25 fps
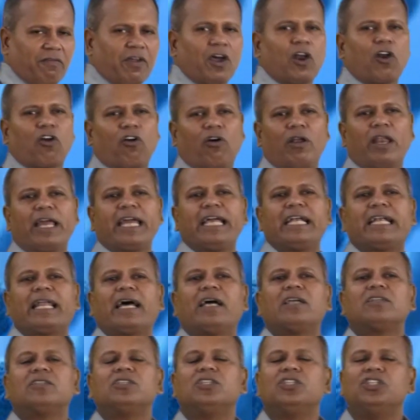are calling it
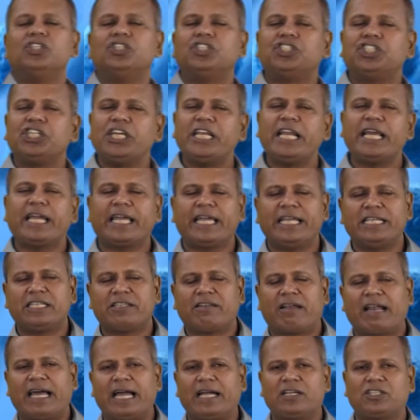as genic
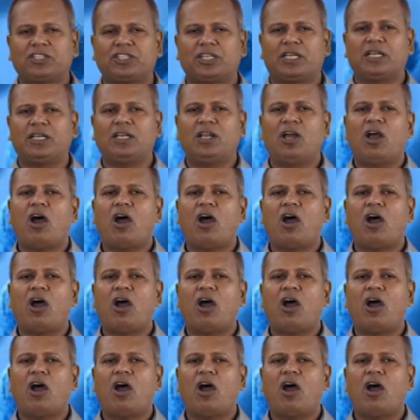interaction